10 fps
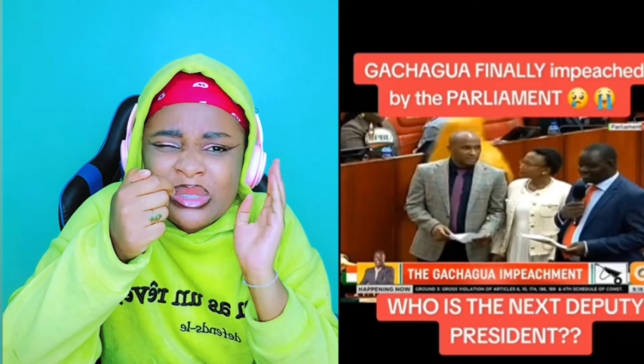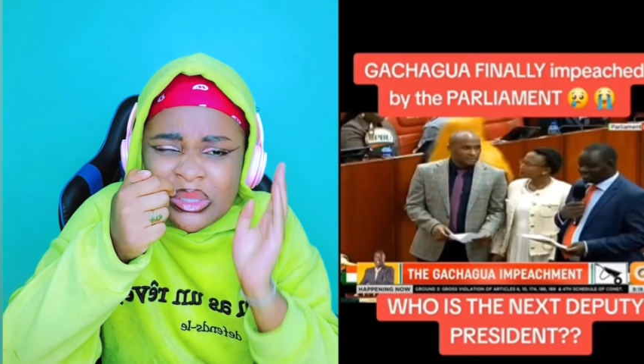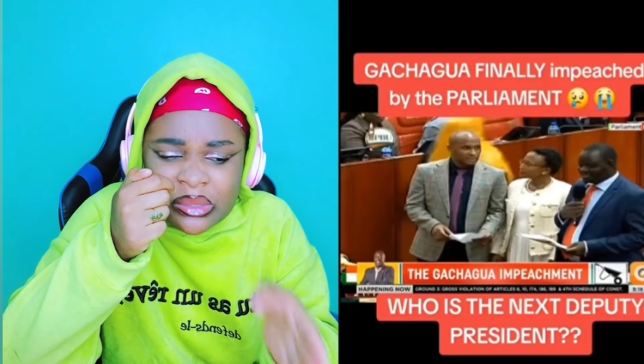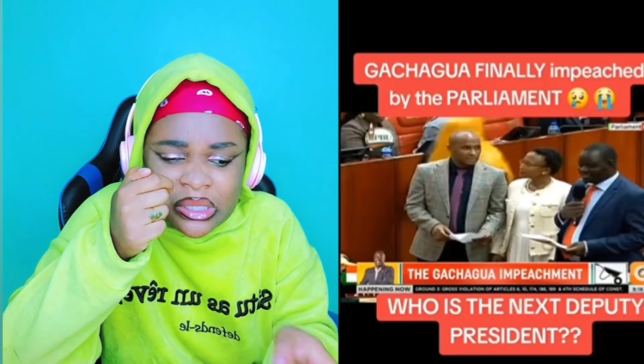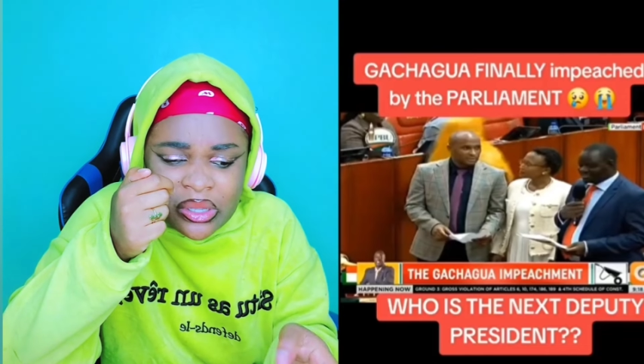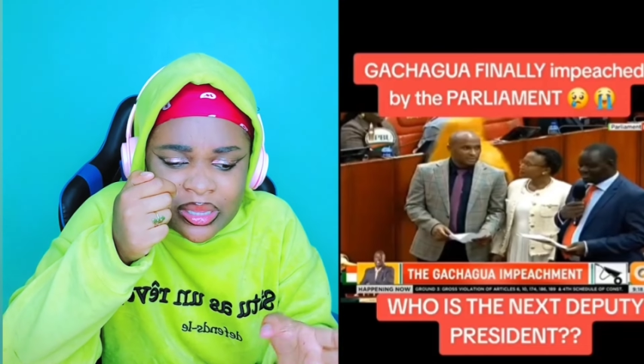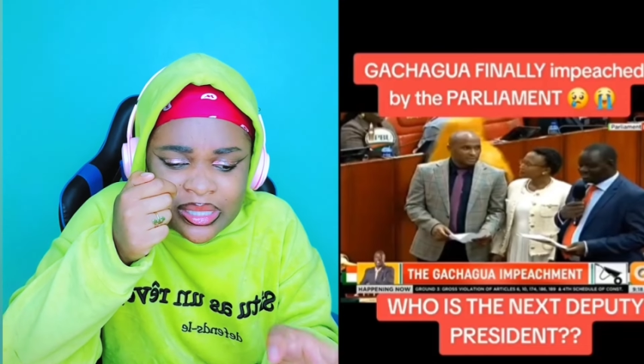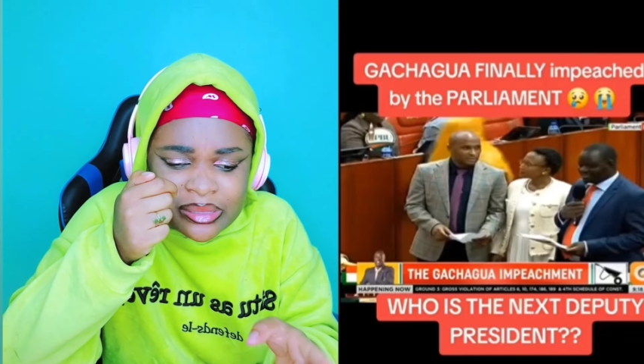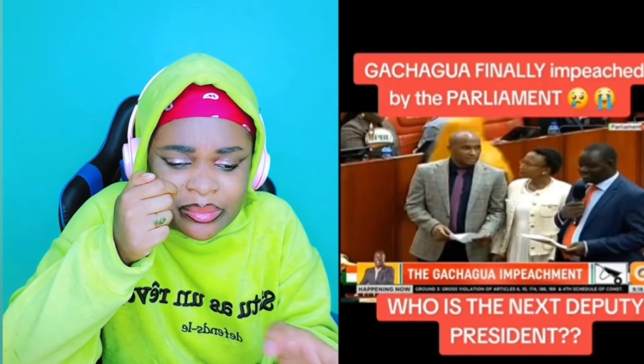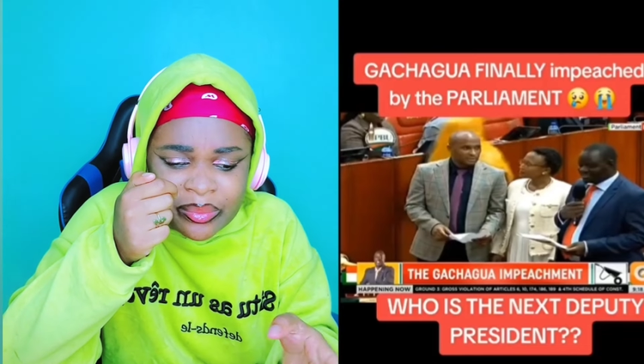we call
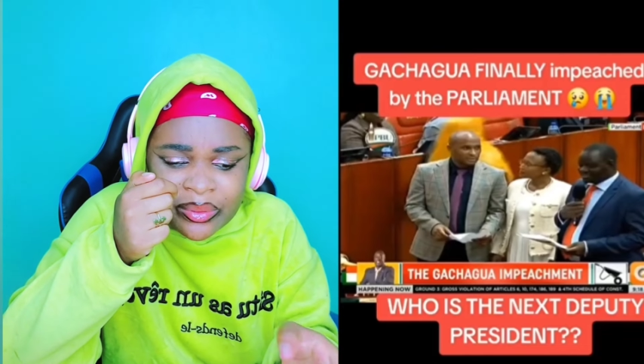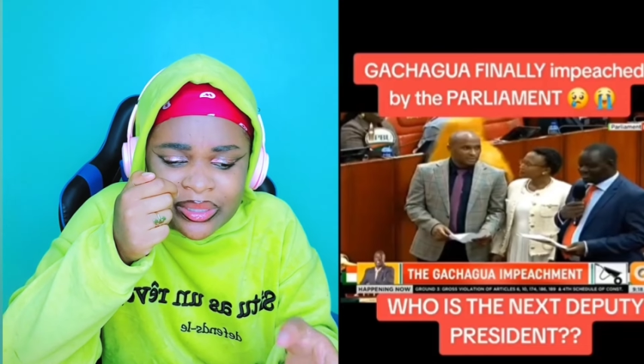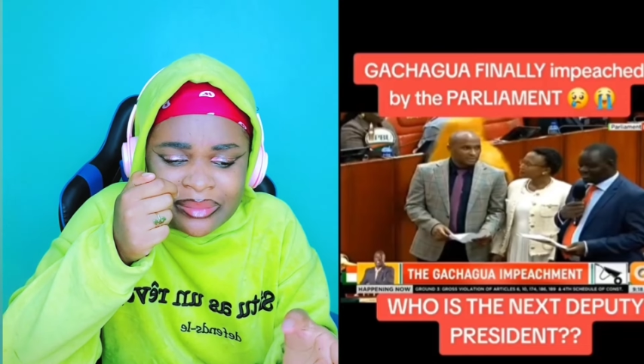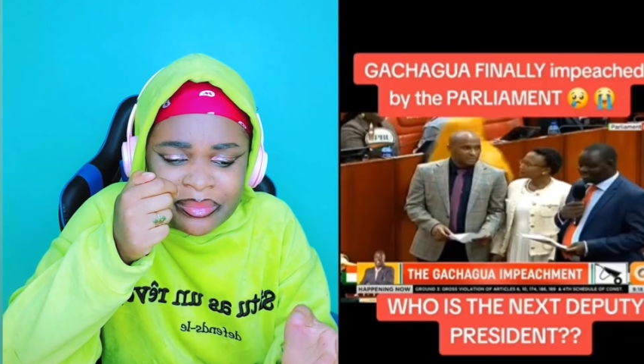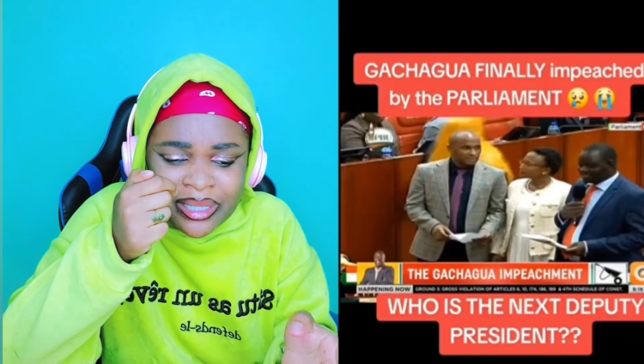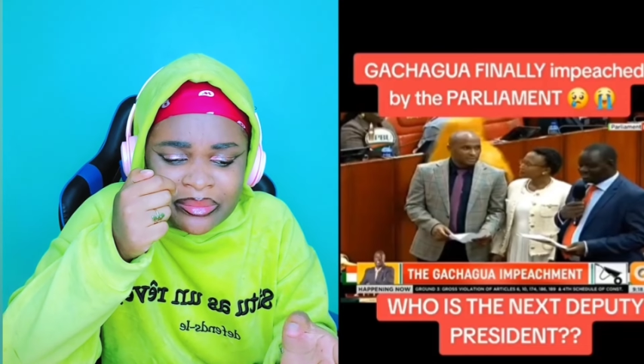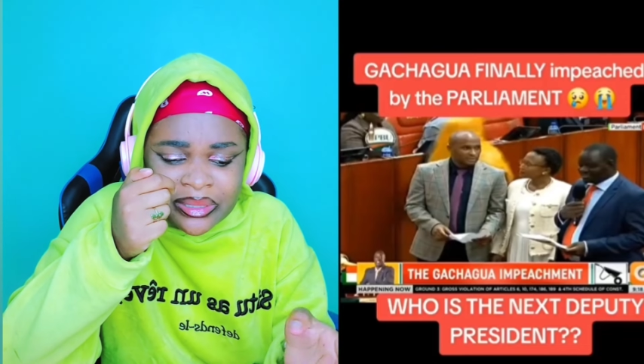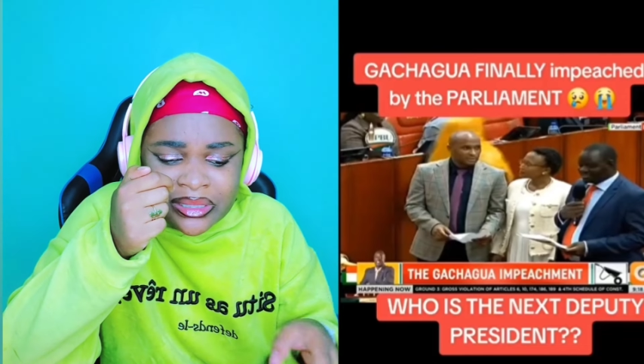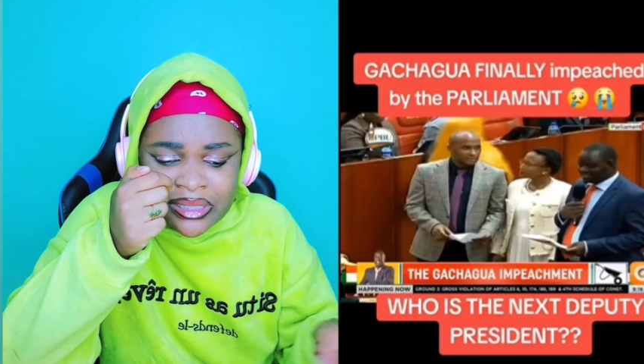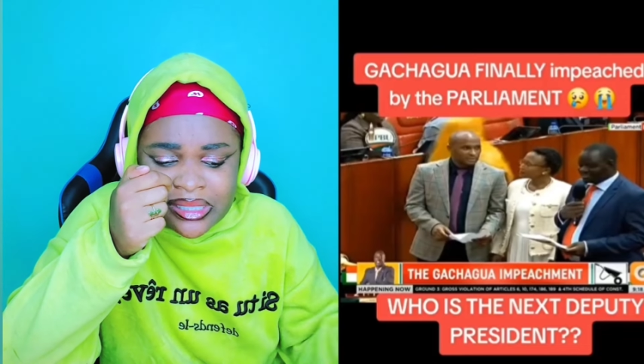these people in
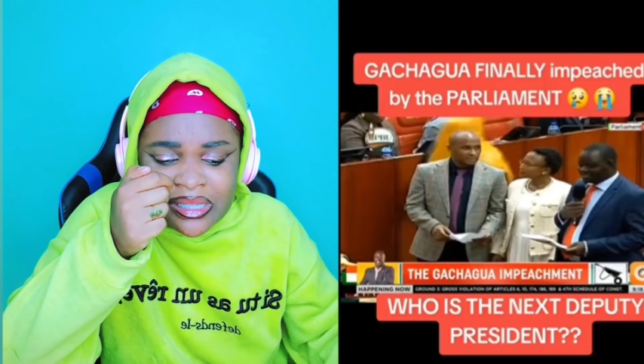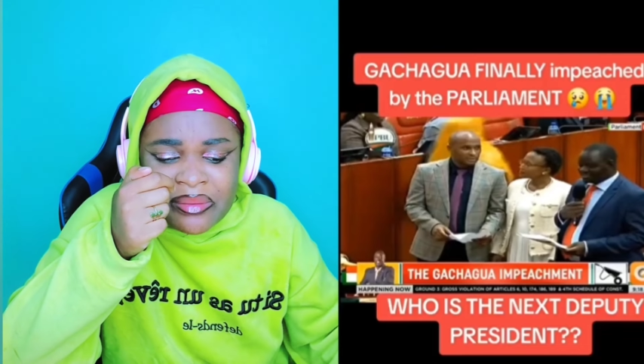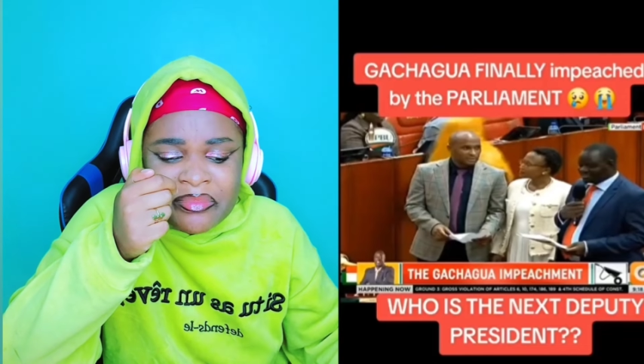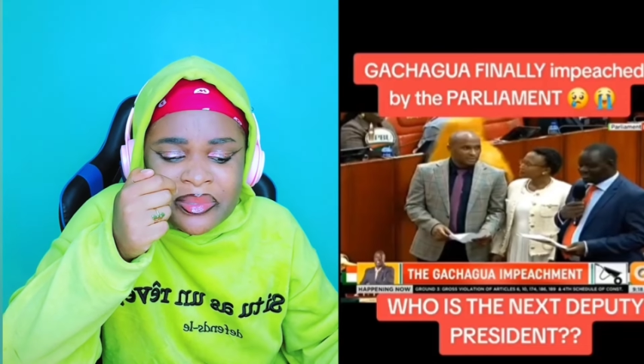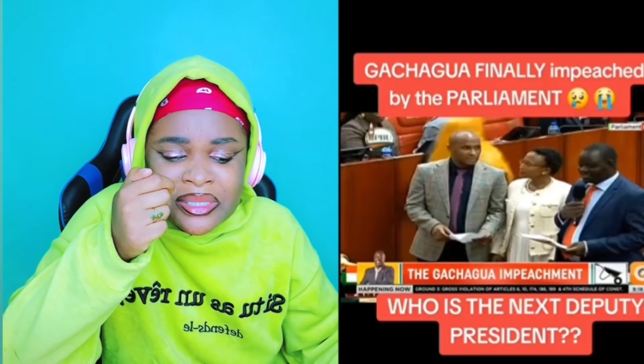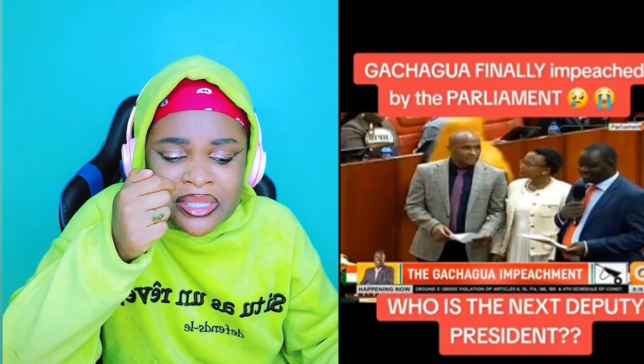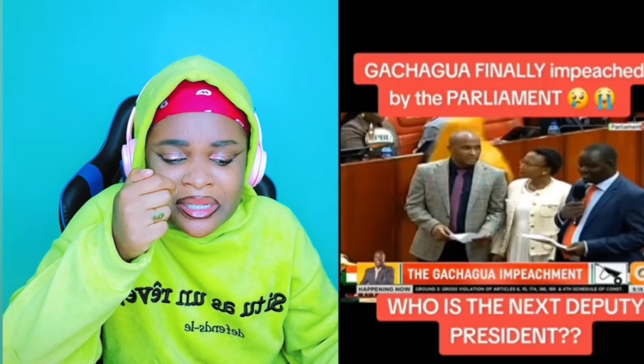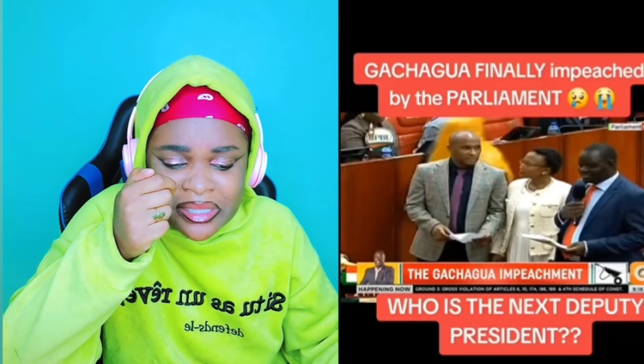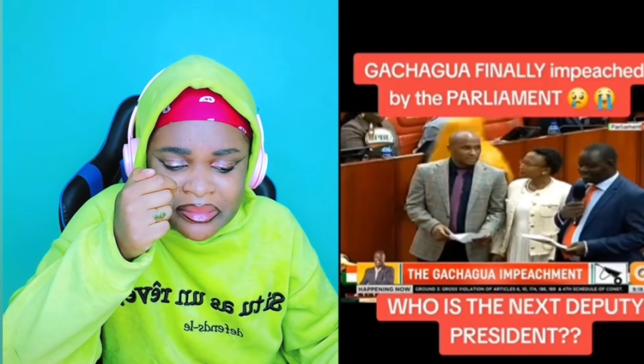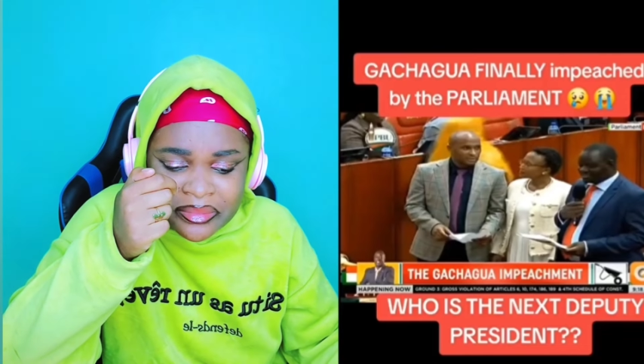parliament? This MP
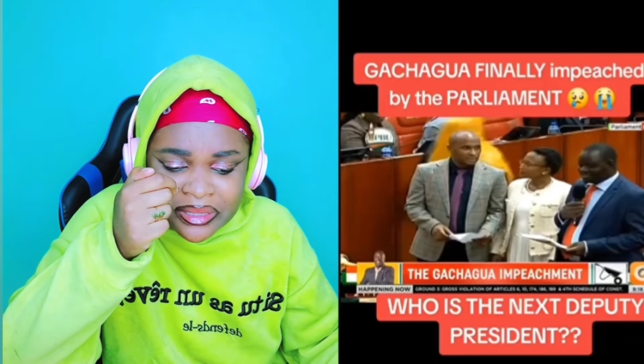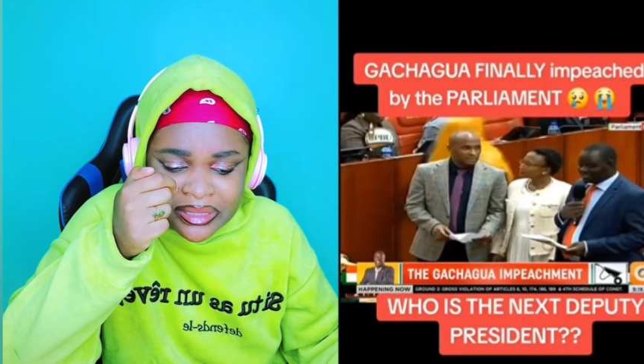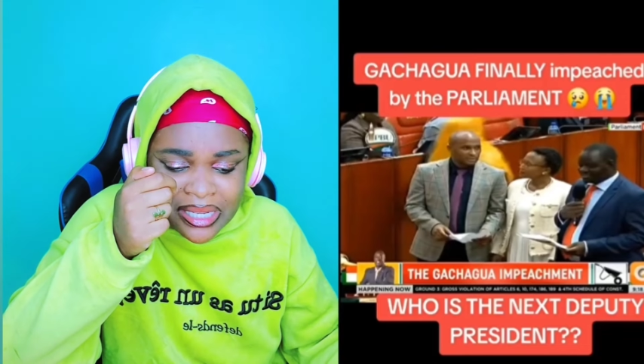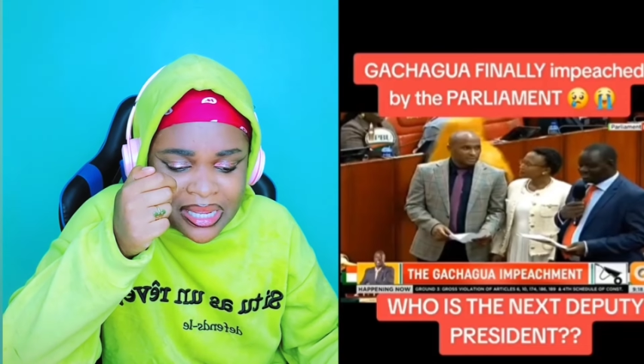screamed.